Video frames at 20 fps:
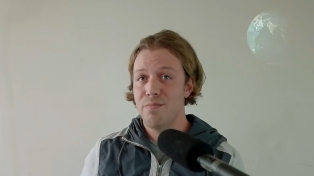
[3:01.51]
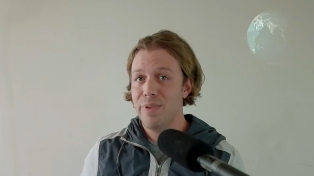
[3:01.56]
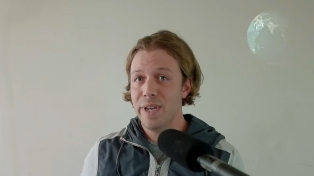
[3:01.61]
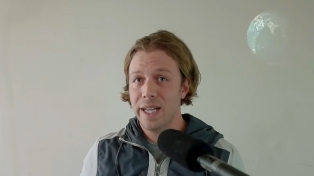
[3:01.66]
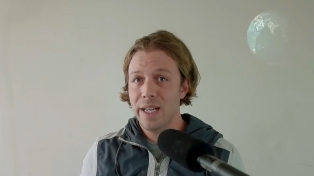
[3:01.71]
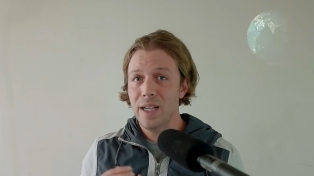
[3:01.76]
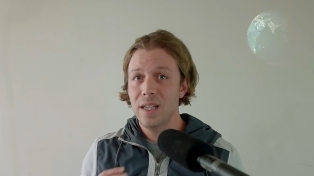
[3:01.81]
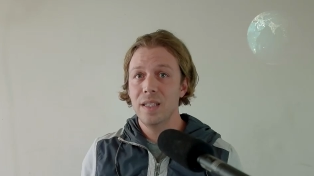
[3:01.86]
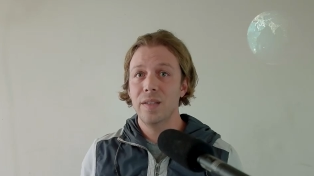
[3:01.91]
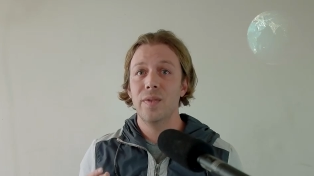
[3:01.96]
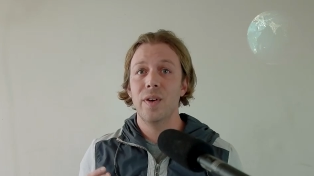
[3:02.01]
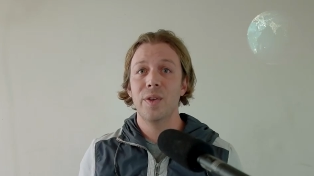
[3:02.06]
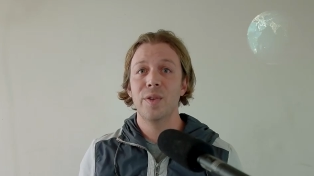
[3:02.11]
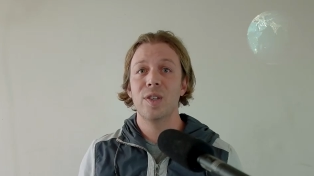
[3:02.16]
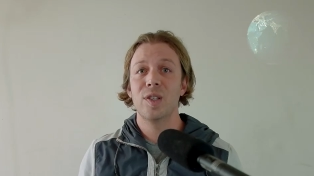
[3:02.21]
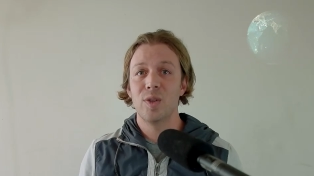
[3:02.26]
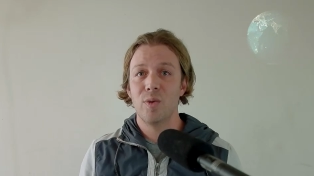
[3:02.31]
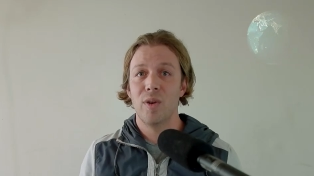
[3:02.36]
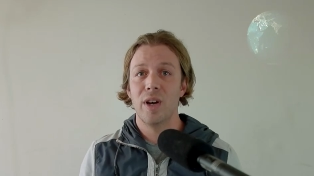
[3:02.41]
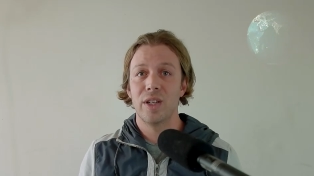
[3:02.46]
Because of all
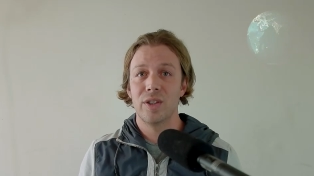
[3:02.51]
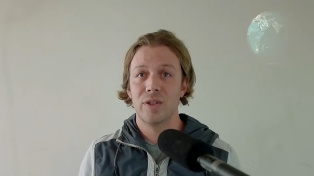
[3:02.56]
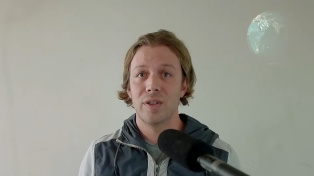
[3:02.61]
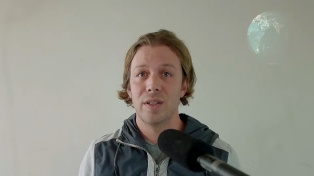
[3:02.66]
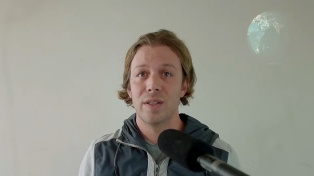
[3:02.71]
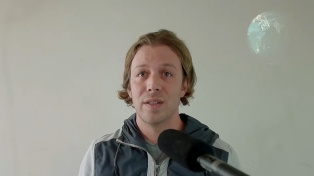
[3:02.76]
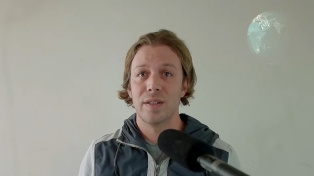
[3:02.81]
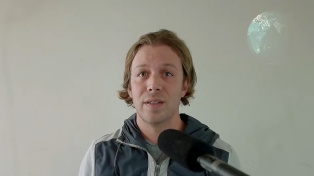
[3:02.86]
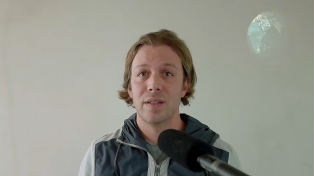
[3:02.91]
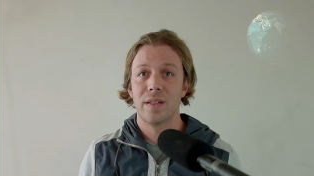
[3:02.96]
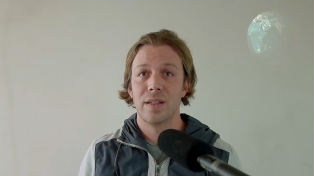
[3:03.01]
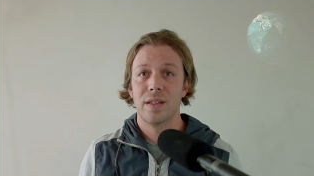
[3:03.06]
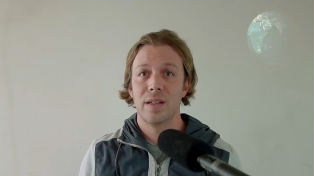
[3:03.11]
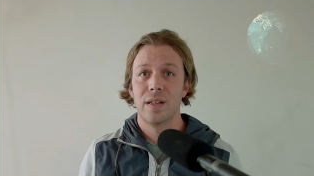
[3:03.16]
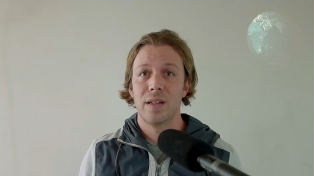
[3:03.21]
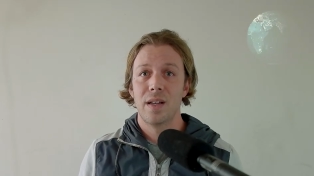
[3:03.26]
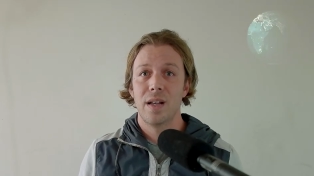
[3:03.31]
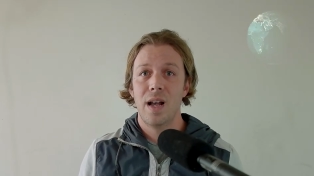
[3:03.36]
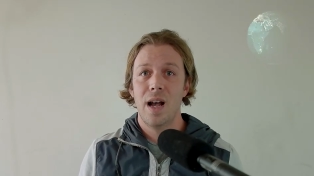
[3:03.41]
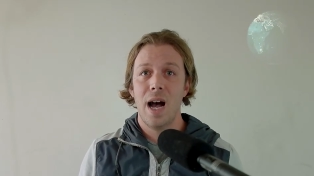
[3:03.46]
these questions,
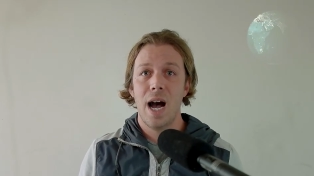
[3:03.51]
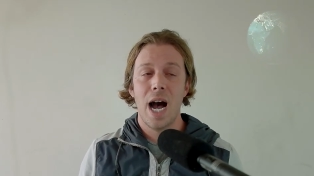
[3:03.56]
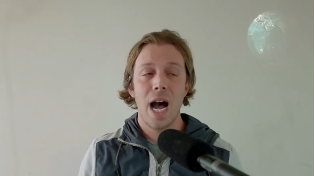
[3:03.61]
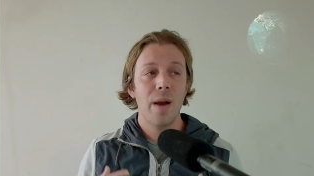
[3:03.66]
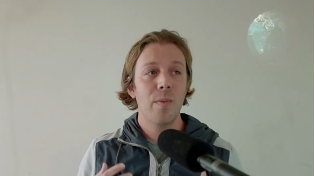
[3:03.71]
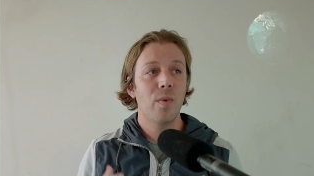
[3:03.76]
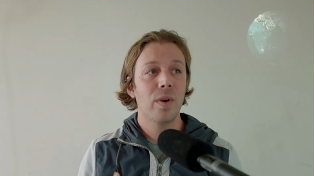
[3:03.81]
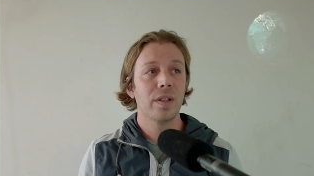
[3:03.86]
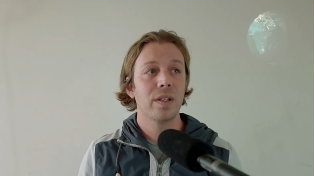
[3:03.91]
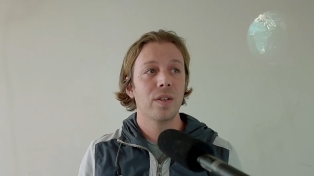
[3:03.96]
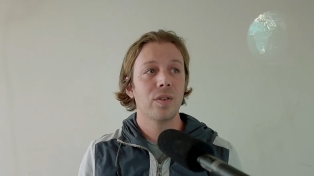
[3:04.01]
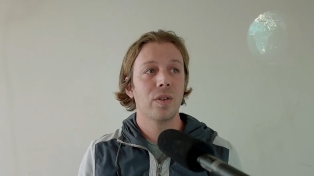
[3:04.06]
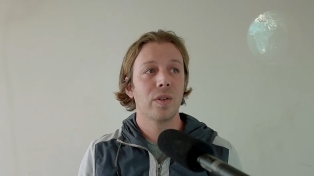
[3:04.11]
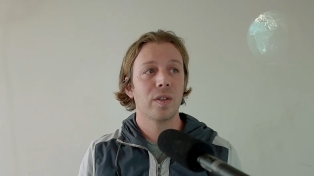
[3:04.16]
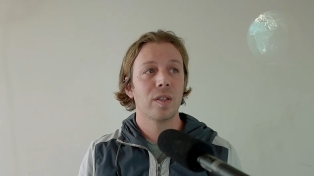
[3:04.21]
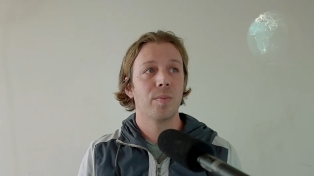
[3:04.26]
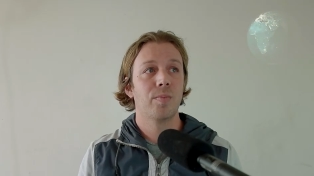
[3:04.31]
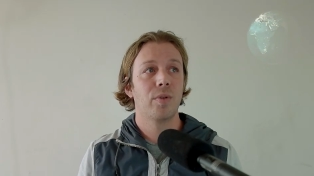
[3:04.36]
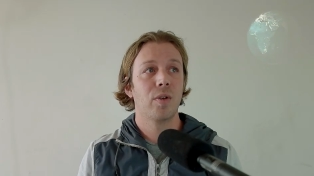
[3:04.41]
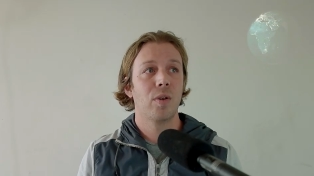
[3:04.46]
I wanted to
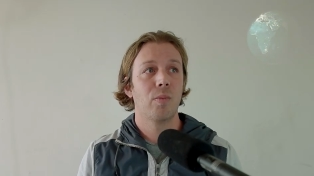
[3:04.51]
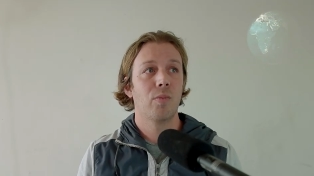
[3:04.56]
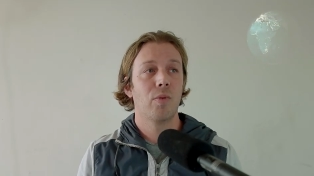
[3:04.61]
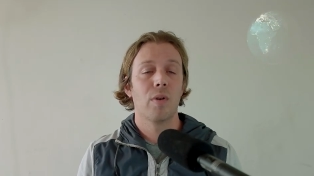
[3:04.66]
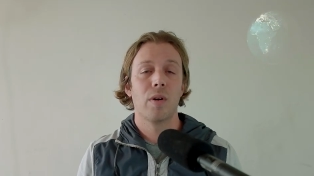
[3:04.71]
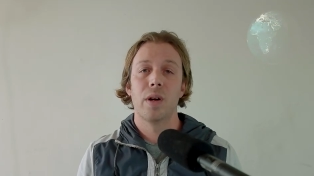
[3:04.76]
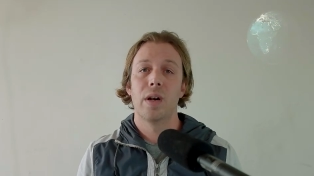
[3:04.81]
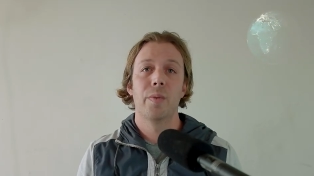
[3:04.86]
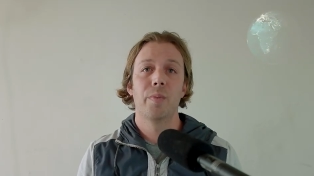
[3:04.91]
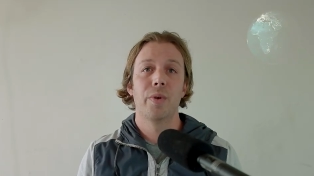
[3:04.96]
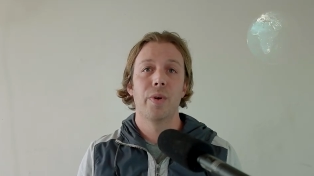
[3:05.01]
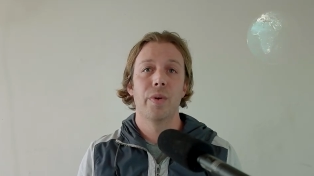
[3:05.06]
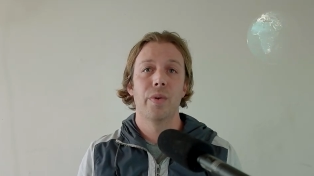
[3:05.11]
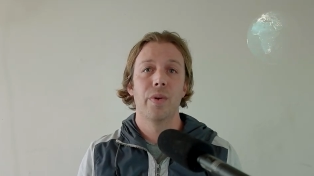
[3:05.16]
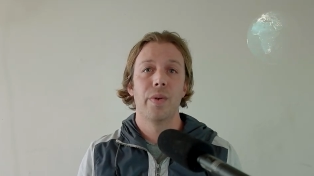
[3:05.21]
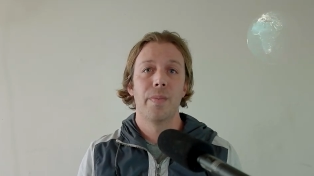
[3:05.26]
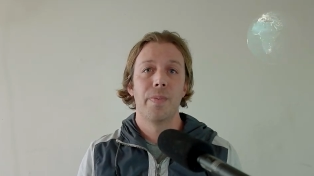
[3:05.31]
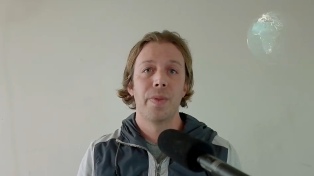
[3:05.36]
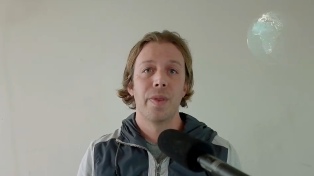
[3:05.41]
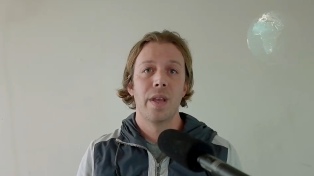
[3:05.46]
explore more of the moon.